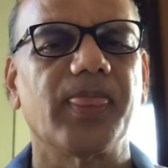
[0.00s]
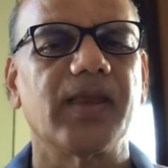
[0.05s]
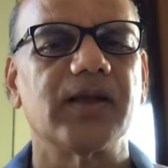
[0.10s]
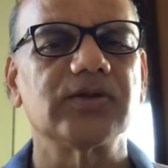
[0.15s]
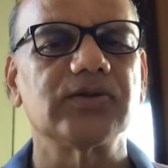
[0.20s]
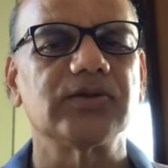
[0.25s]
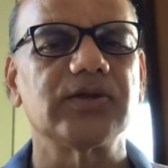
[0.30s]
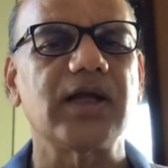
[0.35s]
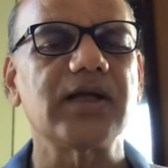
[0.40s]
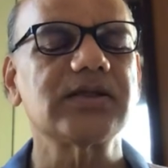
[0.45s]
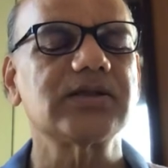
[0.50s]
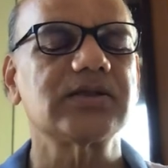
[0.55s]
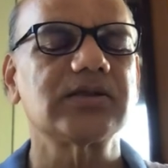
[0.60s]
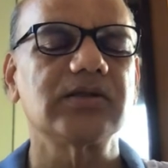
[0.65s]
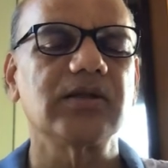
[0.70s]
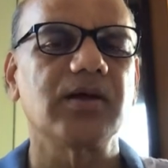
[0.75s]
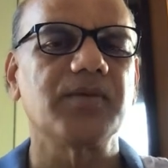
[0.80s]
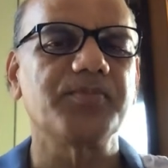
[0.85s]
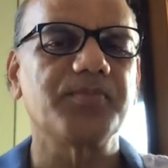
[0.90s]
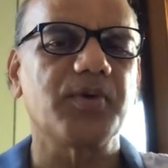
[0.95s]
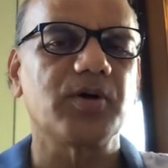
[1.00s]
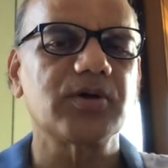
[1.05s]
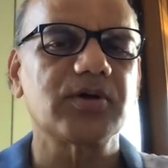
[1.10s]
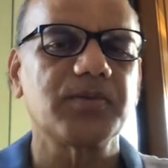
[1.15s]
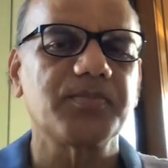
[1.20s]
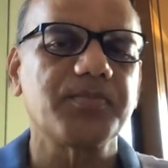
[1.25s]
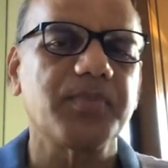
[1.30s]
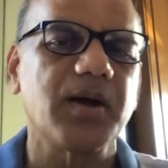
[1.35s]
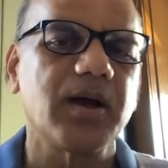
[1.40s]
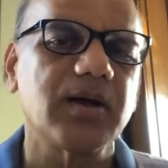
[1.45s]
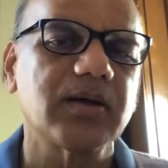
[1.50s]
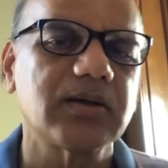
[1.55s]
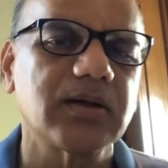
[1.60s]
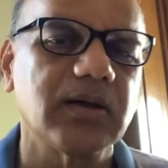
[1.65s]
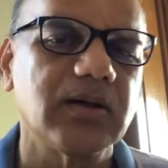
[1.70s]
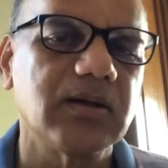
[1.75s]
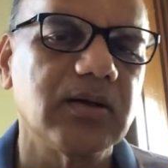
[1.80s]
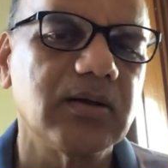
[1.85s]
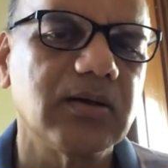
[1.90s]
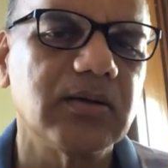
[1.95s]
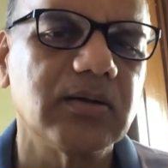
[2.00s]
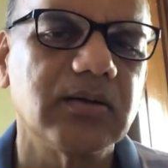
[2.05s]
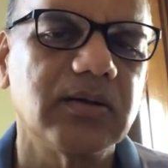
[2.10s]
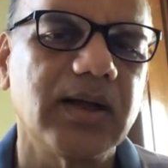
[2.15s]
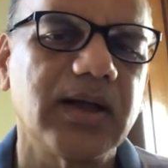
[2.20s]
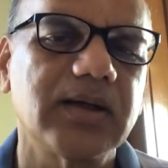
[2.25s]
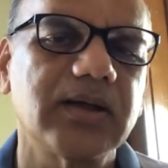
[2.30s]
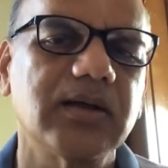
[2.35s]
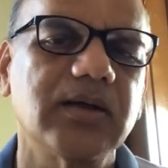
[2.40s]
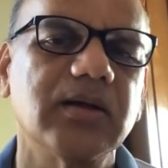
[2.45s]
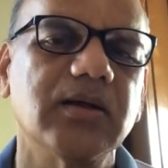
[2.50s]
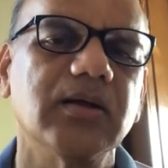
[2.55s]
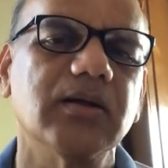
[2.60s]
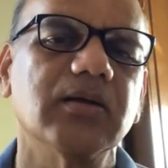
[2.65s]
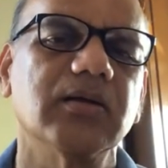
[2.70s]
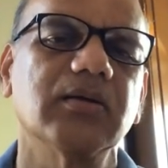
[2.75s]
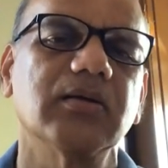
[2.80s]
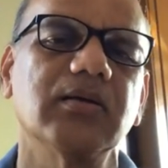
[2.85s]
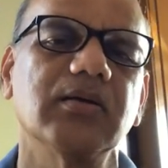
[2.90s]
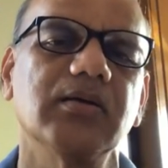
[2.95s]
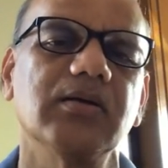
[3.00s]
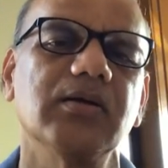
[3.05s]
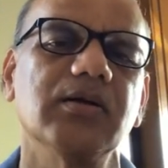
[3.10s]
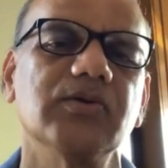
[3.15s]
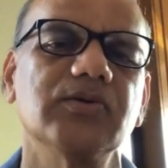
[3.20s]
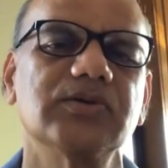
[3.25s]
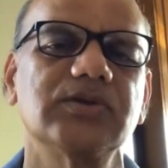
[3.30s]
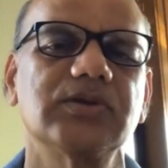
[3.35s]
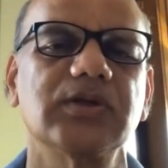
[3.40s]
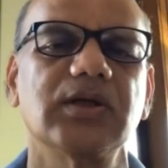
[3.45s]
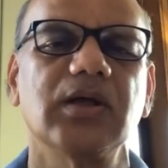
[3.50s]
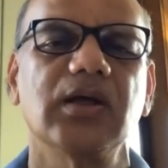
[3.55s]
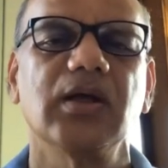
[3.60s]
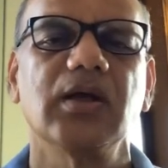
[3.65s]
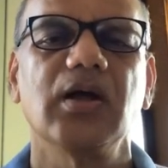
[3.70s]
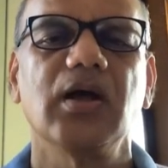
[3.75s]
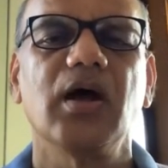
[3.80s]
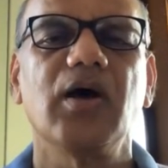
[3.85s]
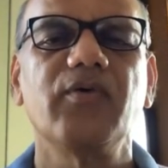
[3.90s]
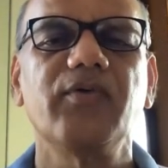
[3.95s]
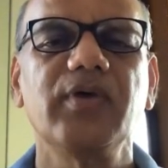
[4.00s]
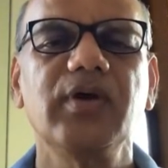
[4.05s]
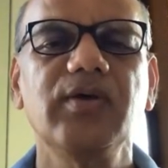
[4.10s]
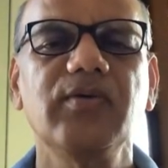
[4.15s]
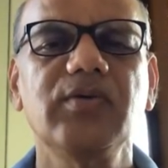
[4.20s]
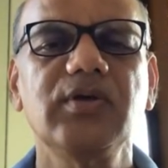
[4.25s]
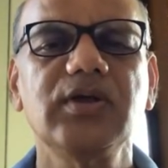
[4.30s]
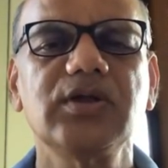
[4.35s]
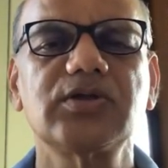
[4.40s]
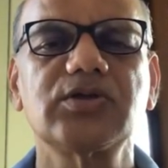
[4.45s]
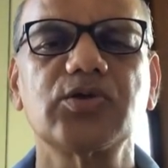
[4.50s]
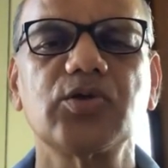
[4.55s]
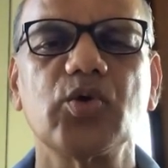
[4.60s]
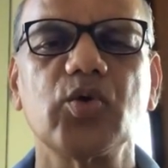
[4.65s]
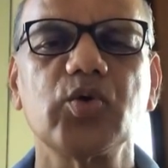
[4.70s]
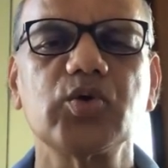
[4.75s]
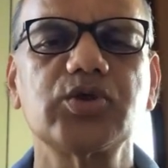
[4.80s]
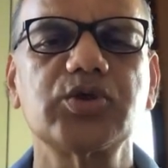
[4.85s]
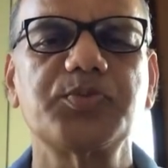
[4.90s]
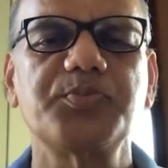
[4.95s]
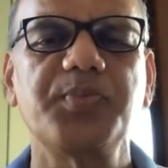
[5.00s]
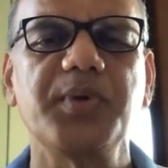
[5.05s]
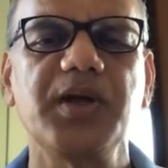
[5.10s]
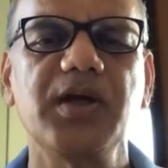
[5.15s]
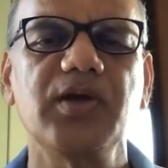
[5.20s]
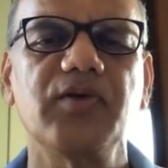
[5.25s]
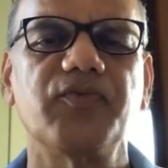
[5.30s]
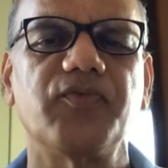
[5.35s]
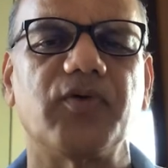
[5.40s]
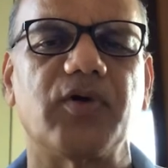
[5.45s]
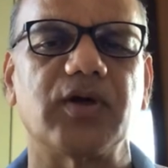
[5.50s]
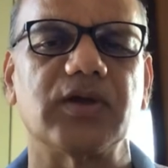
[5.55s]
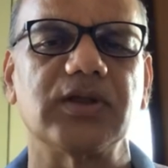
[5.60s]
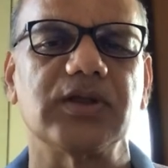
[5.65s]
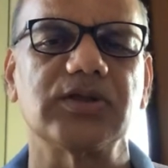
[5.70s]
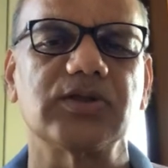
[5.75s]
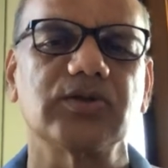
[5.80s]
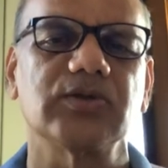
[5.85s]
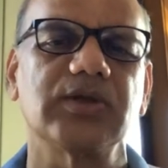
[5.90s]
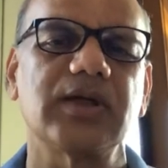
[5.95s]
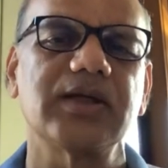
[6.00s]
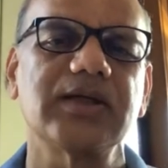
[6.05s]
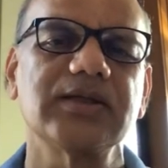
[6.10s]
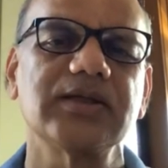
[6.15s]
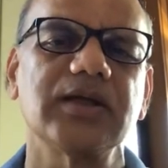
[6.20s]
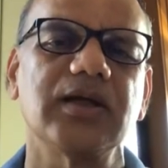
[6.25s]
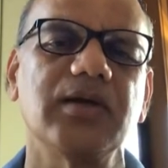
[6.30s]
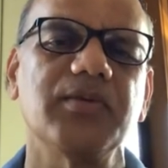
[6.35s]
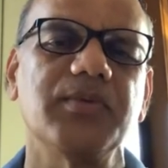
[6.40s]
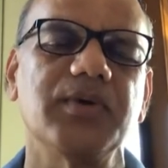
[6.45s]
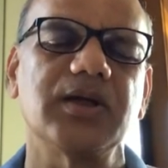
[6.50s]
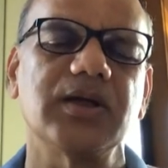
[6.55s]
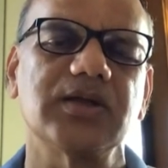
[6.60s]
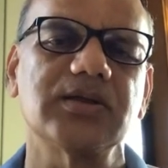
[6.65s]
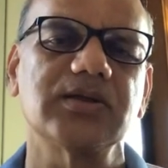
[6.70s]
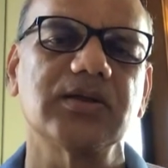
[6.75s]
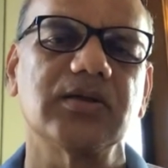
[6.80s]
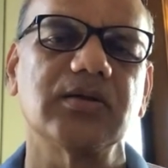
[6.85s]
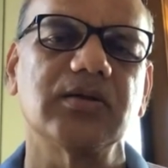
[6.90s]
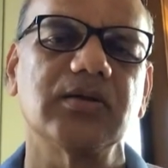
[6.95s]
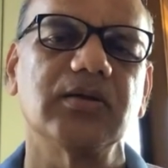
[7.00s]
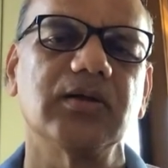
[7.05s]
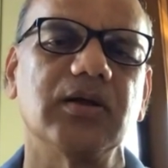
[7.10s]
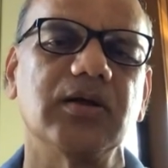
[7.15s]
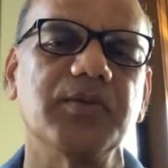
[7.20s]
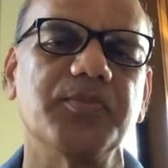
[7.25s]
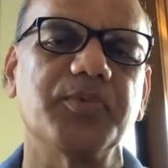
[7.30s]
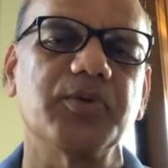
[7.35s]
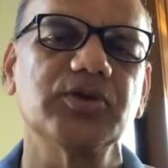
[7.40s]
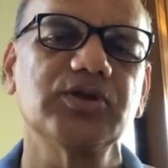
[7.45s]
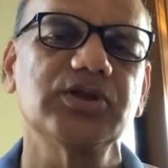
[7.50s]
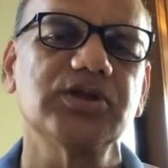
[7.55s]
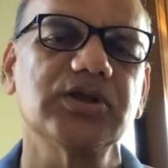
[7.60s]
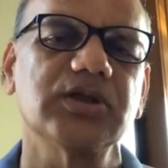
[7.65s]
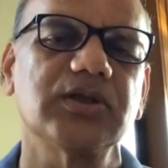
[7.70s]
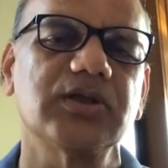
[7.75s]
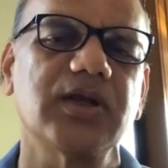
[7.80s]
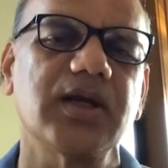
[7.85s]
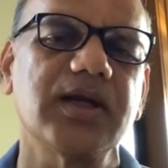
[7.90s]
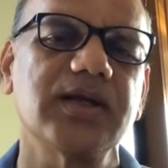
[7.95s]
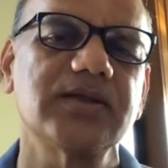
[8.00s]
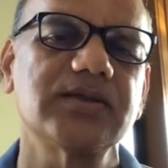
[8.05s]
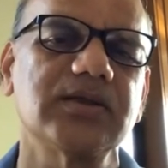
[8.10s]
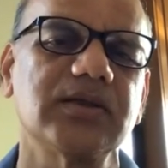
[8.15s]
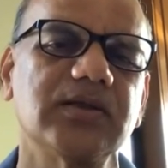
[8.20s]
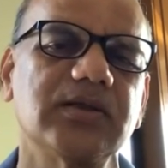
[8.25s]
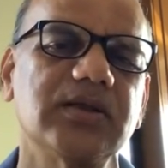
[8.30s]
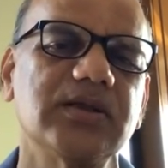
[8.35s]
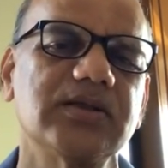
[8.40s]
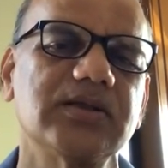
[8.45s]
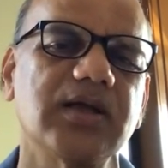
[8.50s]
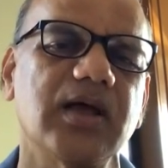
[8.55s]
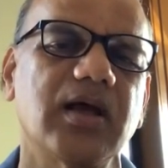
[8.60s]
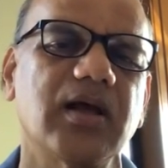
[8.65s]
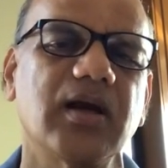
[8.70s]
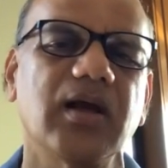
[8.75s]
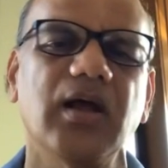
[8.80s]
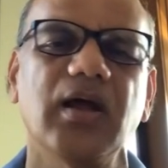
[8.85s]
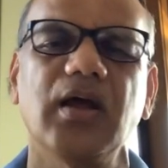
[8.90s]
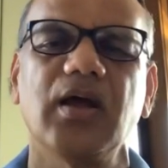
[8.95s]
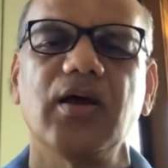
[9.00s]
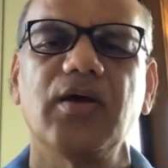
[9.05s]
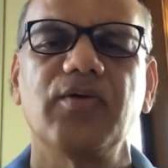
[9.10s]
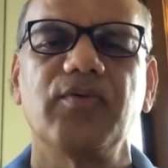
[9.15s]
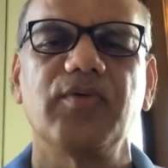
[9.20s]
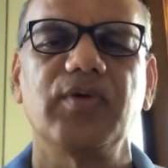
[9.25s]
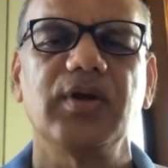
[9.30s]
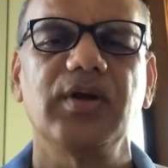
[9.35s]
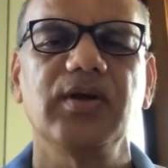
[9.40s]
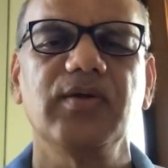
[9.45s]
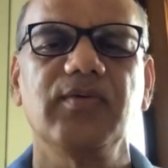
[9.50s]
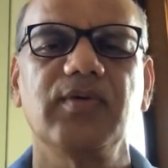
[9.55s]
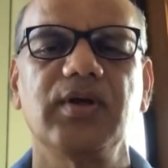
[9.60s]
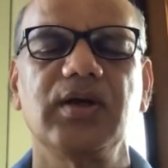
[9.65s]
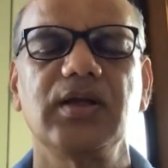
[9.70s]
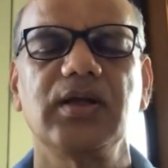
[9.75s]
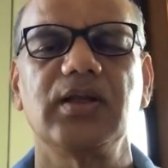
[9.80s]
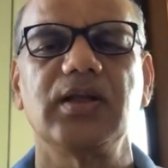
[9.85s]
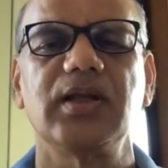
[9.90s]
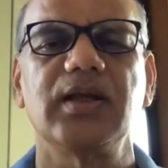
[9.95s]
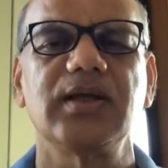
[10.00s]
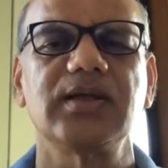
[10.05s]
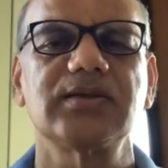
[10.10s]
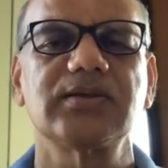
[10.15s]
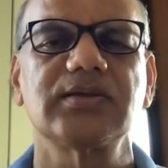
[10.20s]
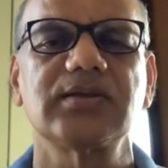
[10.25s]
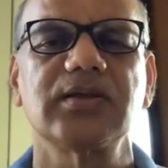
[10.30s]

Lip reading: So that's the important part, and that gives a very slow speed for this. So that is the limitation. The deposition rates in these are very less.